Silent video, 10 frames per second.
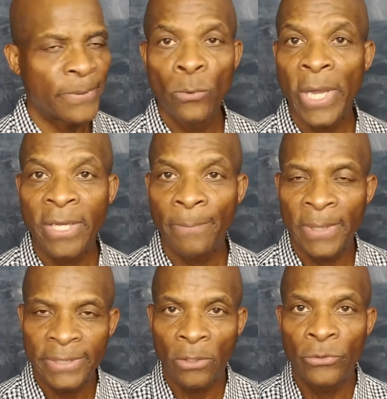you wake up,
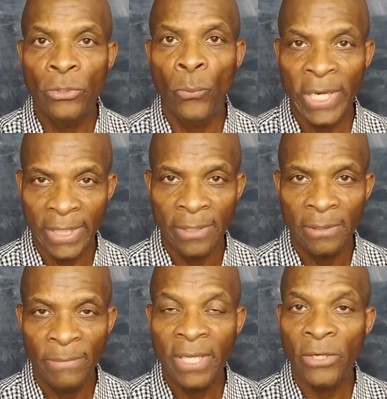and so you're winning
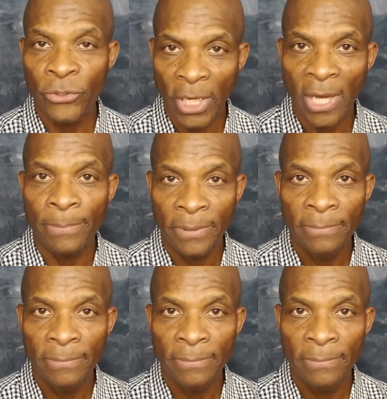because you're up.